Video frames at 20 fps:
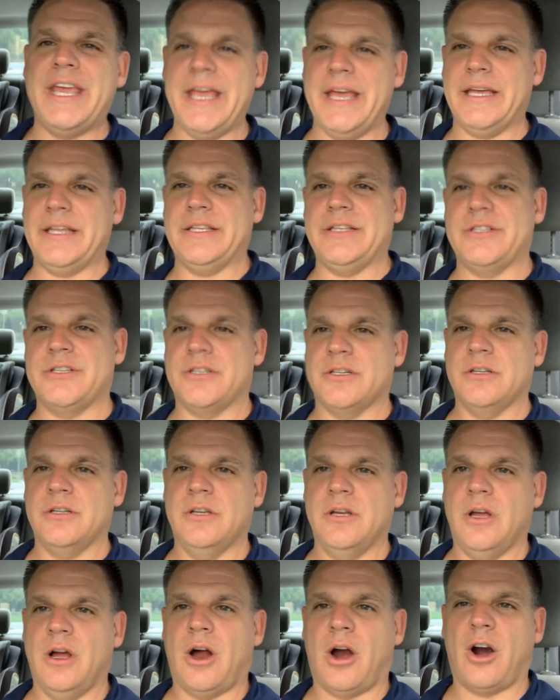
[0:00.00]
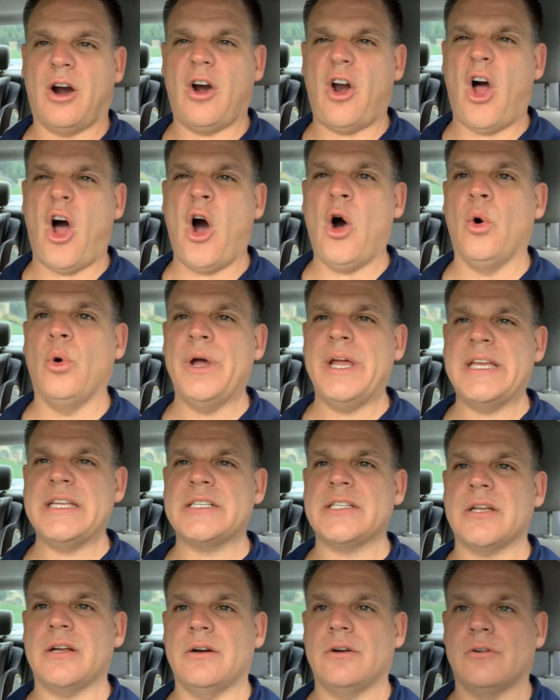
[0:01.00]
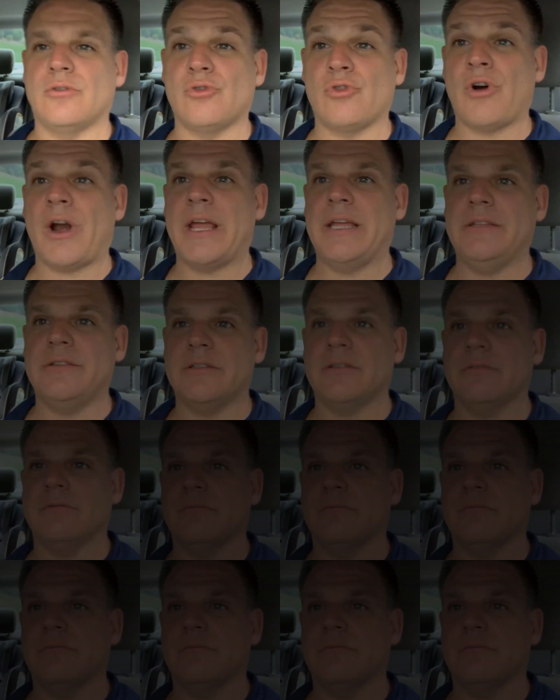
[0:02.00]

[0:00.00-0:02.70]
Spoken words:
kids are always right.